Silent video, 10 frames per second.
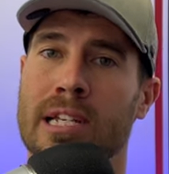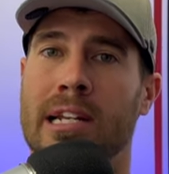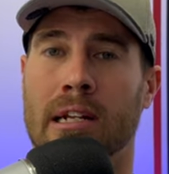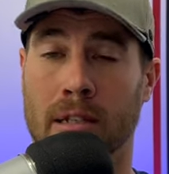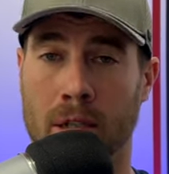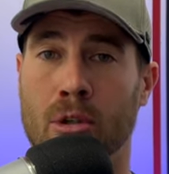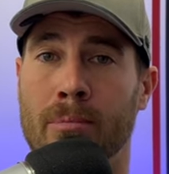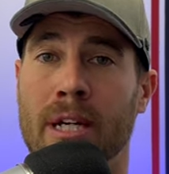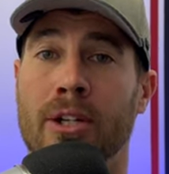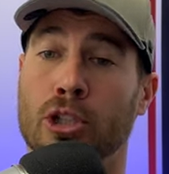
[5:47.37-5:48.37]
in at a little
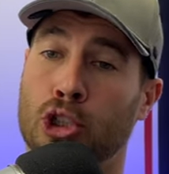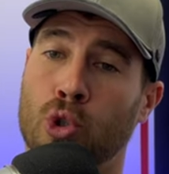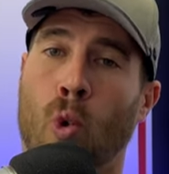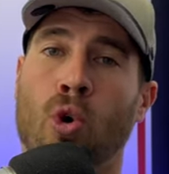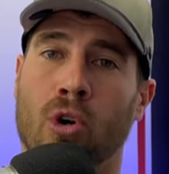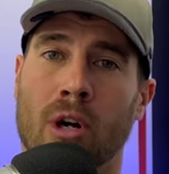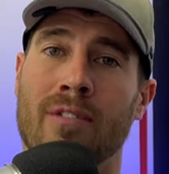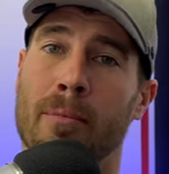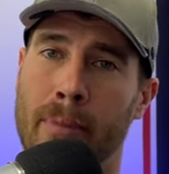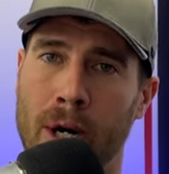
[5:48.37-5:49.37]
bit shorter
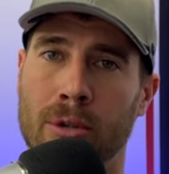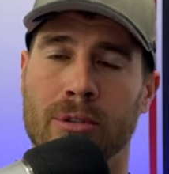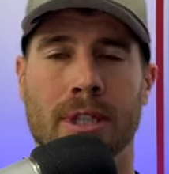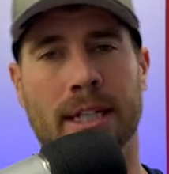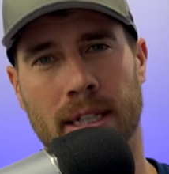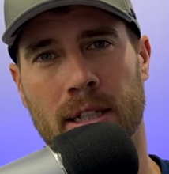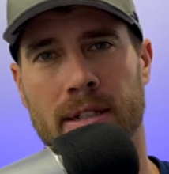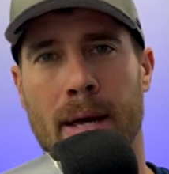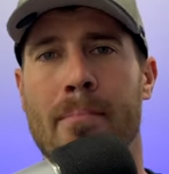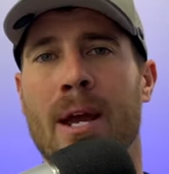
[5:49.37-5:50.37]
of a boat
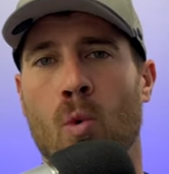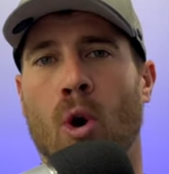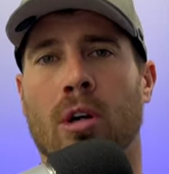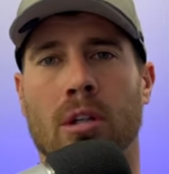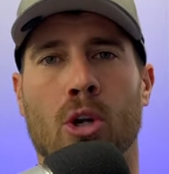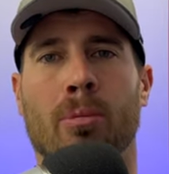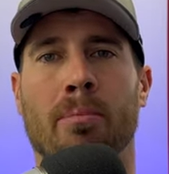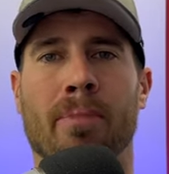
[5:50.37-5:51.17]
that may work a little bit